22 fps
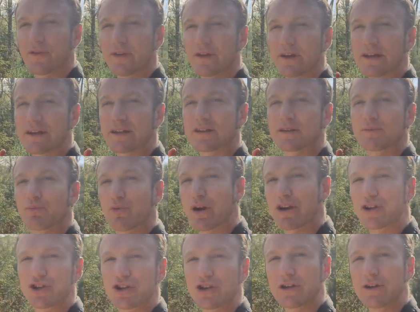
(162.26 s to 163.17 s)
the
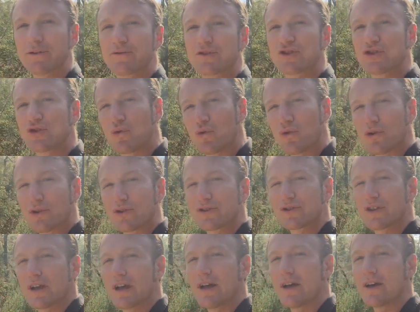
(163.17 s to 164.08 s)
expression of
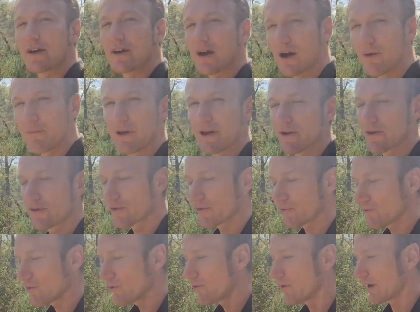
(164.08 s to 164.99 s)
source coming
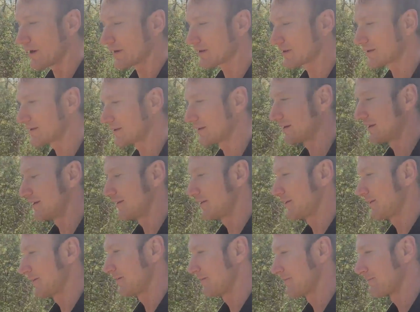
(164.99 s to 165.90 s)
through us.
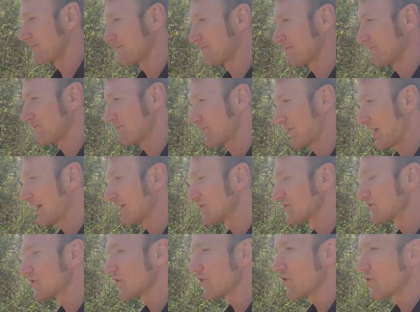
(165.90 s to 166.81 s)

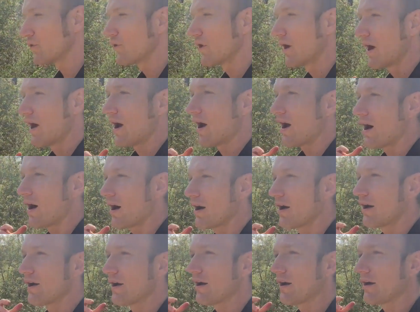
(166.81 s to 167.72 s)
And so,
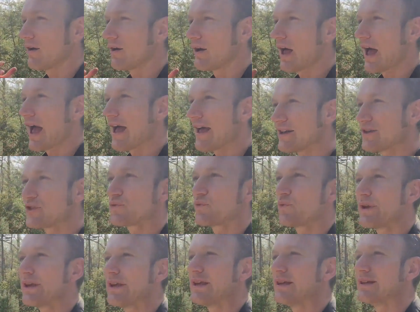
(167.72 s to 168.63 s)
as
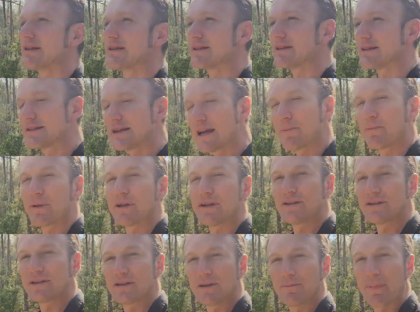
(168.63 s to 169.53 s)
we step
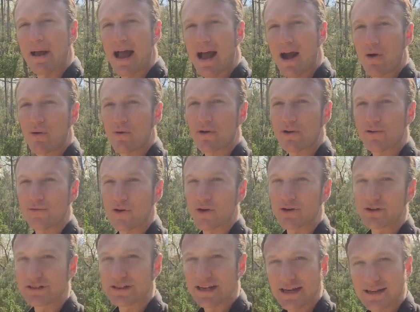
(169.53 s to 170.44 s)
into the power of
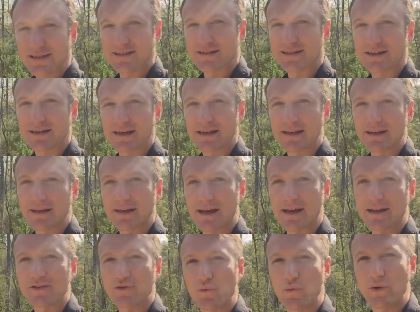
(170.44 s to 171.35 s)
our destiny
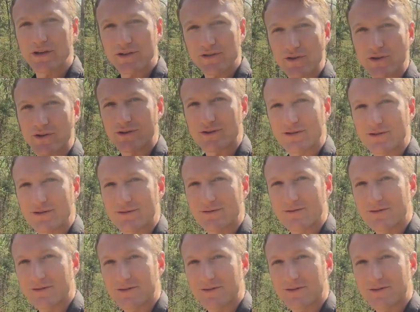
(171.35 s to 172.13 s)
as wizards,